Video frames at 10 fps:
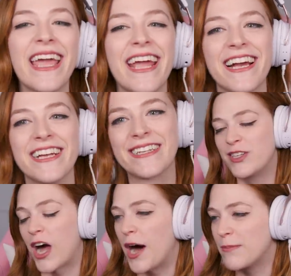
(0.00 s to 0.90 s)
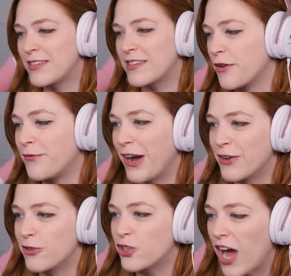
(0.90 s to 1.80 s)
and adopts their
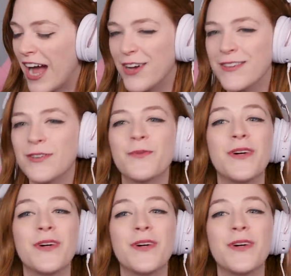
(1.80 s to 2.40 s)
final child.